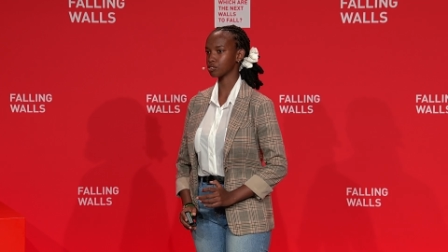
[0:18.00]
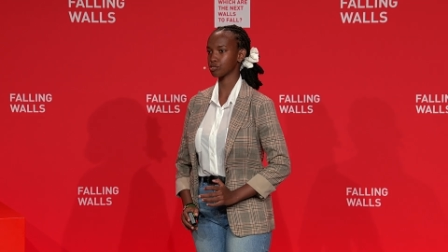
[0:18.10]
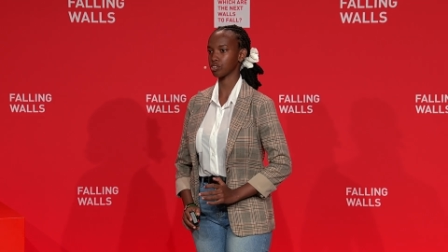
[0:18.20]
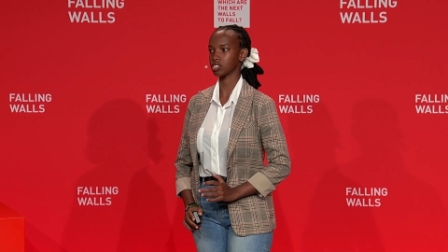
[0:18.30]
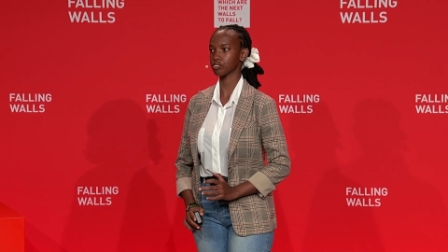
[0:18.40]
to
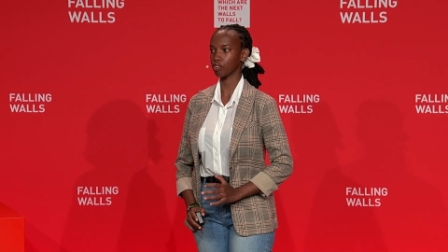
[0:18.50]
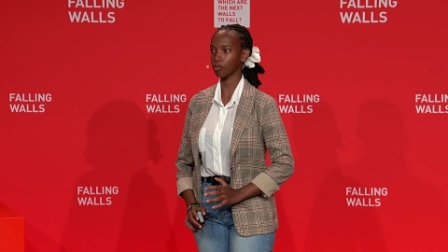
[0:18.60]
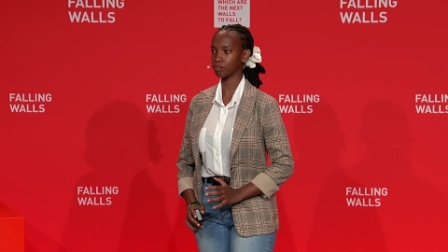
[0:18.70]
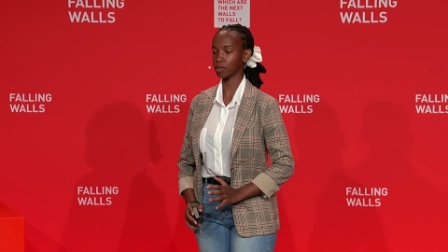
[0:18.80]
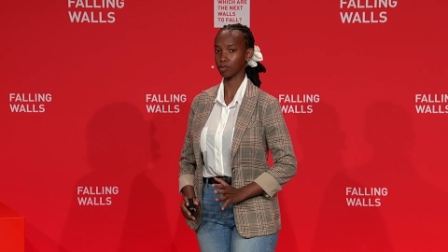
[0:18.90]

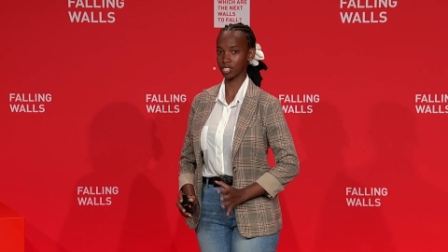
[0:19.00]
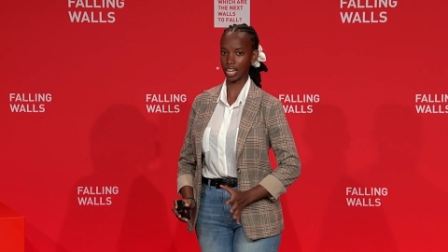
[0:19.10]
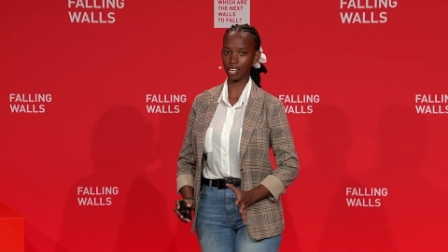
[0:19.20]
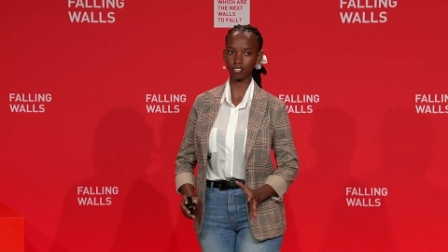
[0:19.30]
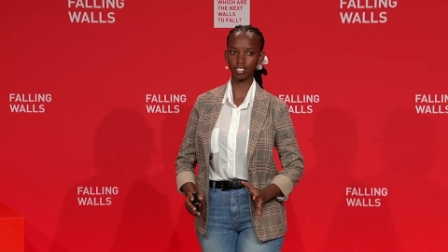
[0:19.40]
transform people's
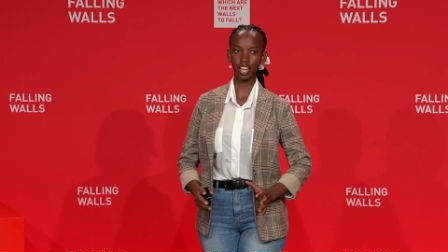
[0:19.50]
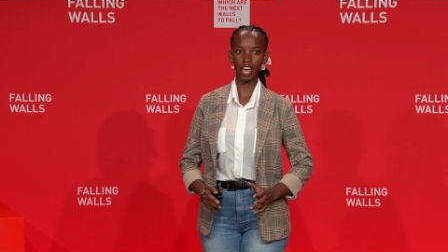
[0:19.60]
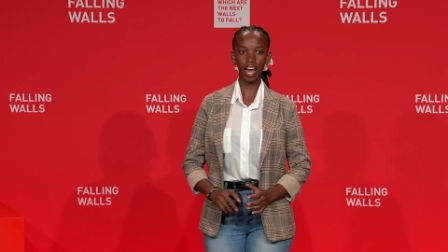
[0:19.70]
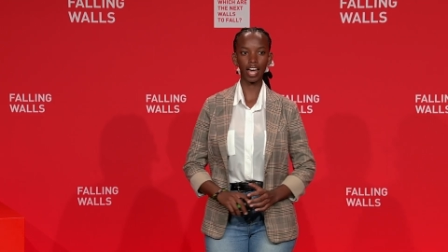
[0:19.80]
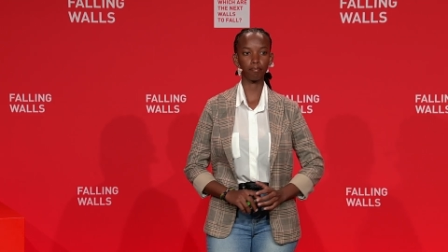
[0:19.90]
lives
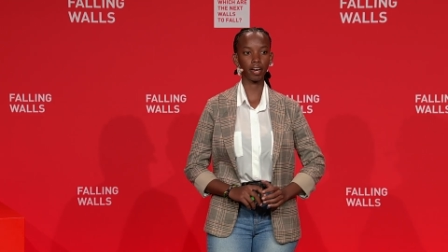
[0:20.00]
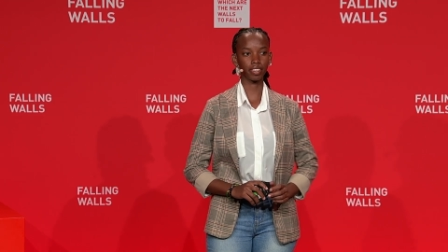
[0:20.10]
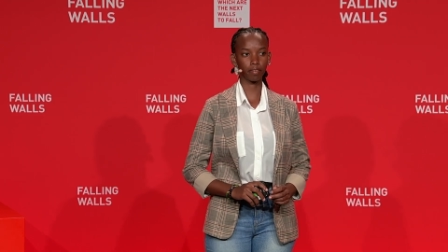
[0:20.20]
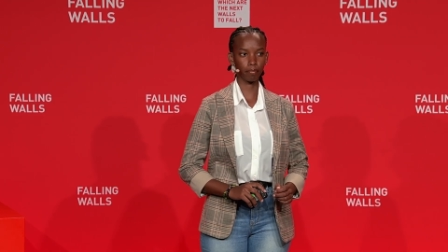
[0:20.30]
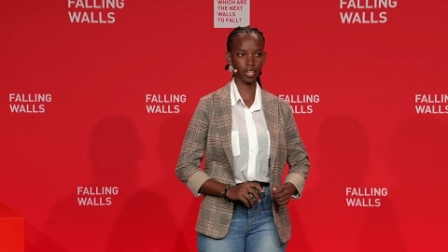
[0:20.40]
and make
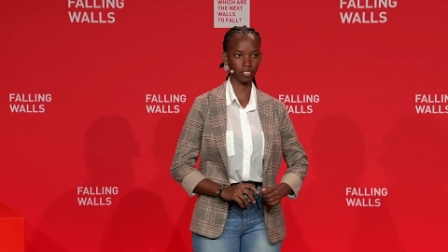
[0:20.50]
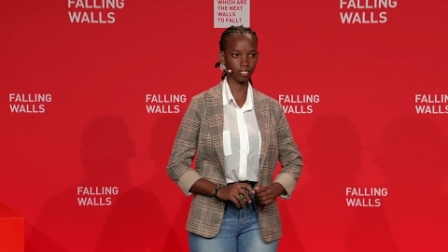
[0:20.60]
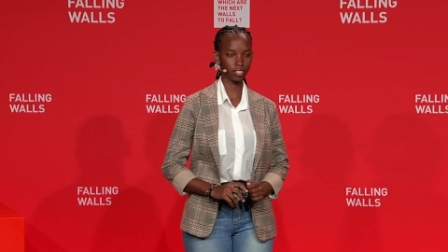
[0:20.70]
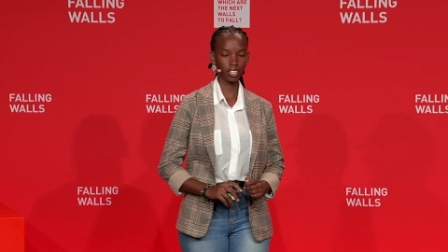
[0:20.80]
them better.